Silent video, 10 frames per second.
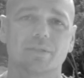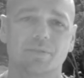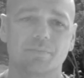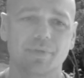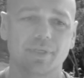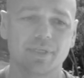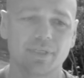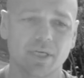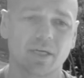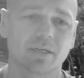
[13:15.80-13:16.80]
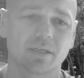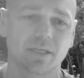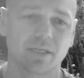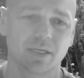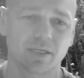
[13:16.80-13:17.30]
to be young
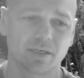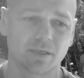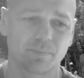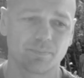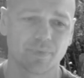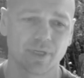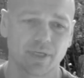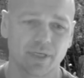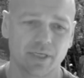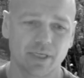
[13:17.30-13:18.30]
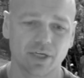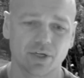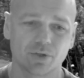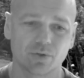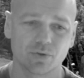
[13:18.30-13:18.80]
um, you
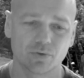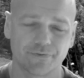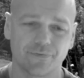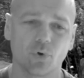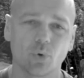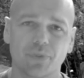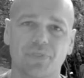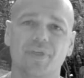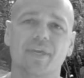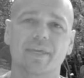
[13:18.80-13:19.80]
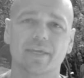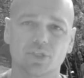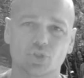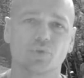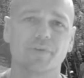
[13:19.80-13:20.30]
know, forward
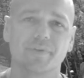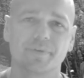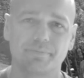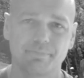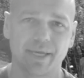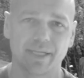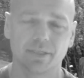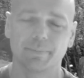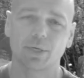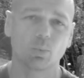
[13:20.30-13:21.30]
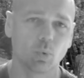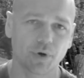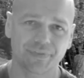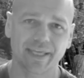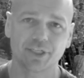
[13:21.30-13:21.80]
thinking, driven men, no matter
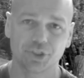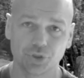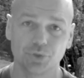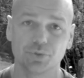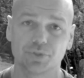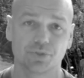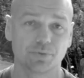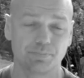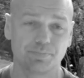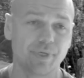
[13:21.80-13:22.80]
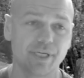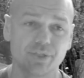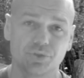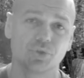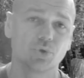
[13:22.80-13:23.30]
what they choose to be,
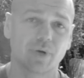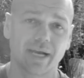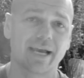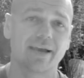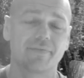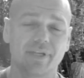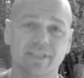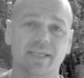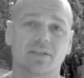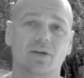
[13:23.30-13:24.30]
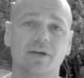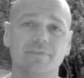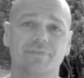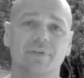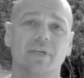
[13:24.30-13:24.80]
do, or have in their
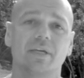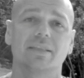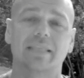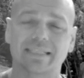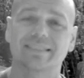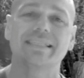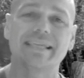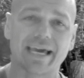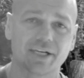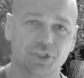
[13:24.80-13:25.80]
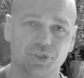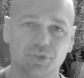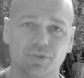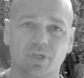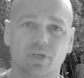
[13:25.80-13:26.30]
life. That's the
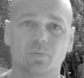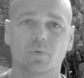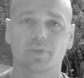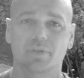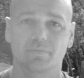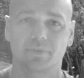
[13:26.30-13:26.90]
attitude that I want them